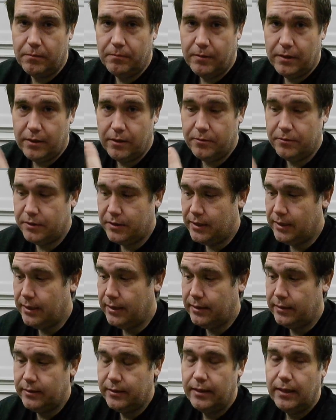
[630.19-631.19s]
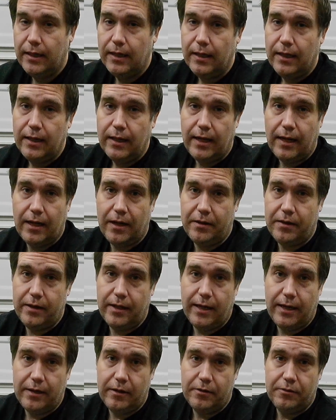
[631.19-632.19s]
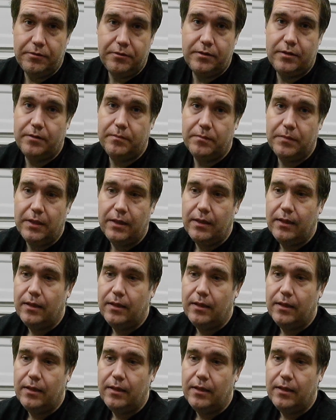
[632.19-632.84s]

with those things, how to diagnose them.